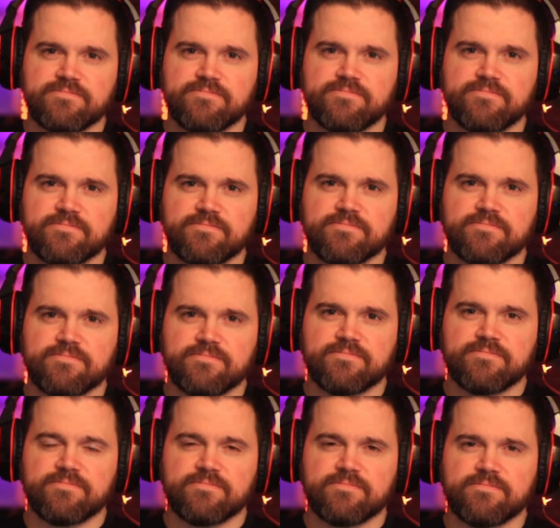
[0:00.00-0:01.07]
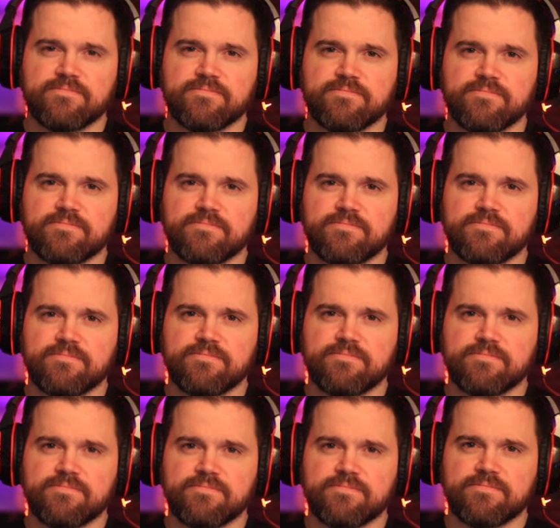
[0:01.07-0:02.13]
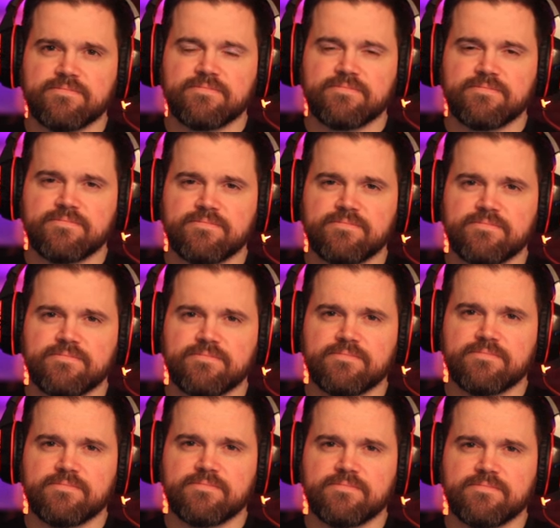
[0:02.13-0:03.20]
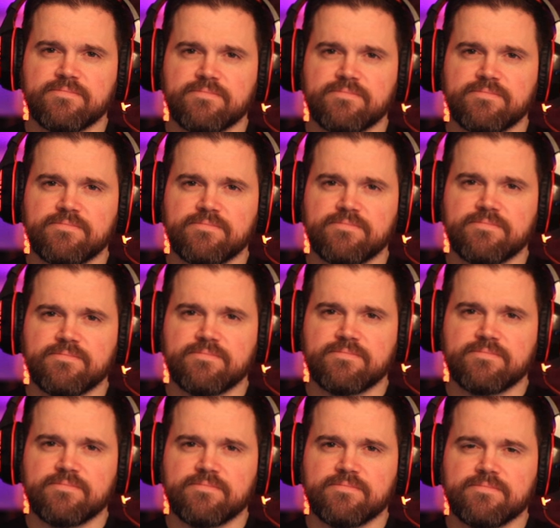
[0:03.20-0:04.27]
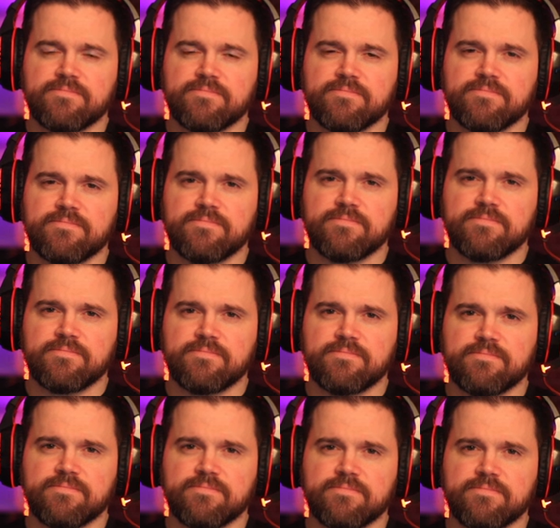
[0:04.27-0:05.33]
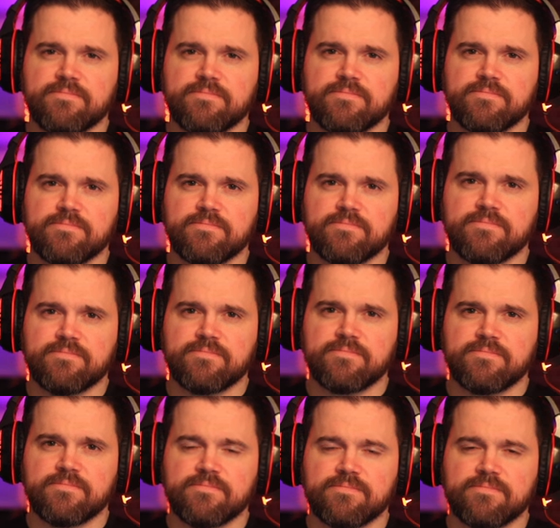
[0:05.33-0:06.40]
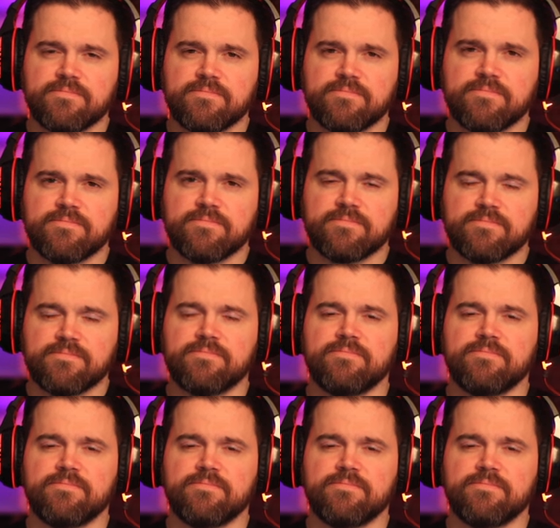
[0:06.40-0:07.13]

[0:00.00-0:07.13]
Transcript: (silent)